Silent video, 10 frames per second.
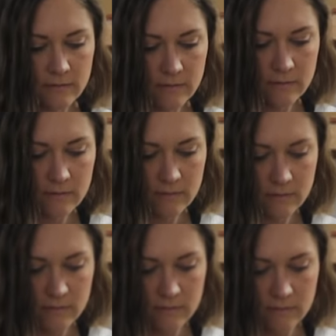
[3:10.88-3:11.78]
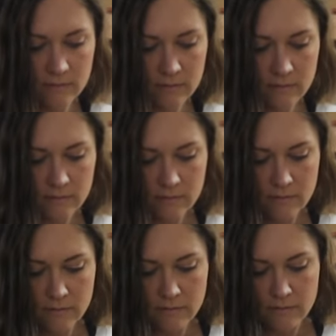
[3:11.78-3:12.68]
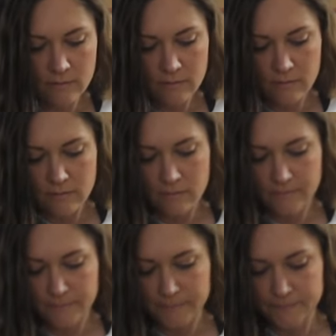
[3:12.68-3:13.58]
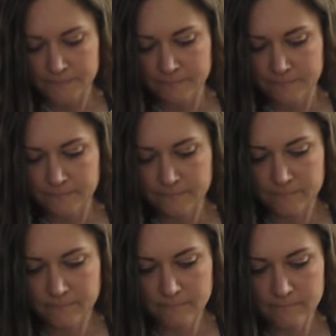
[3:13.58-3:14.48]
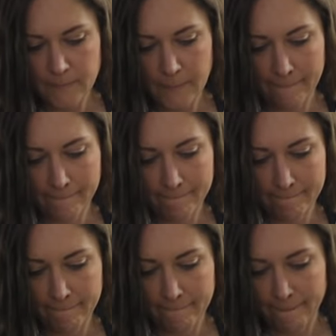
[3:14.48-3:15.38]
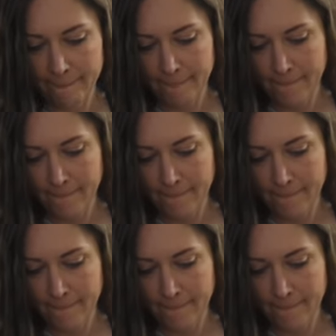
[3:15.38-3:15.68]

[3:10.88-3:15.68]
(no one is talking)